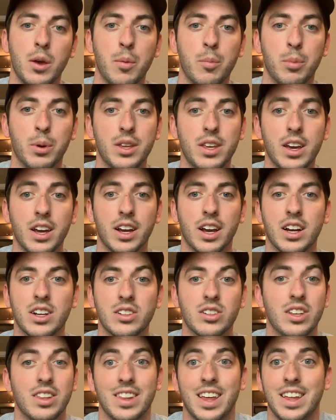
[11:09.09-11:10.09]
But yeah,
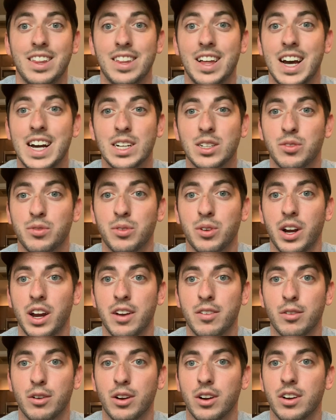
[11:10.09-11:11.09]
guys, they last
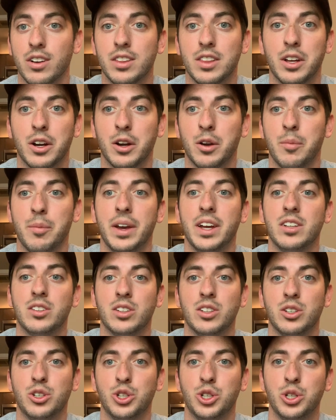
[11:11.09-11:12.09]
forever. They're an
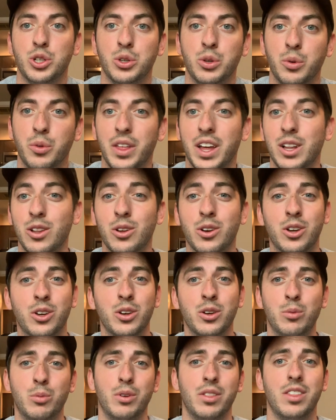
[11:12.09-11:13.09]
amazing shoe. They look
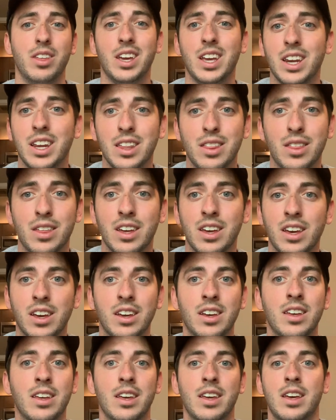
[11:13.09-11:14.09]
good with
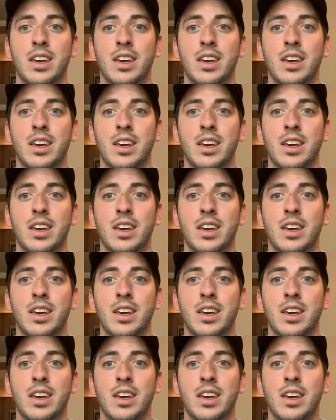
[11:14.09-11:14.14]
anything.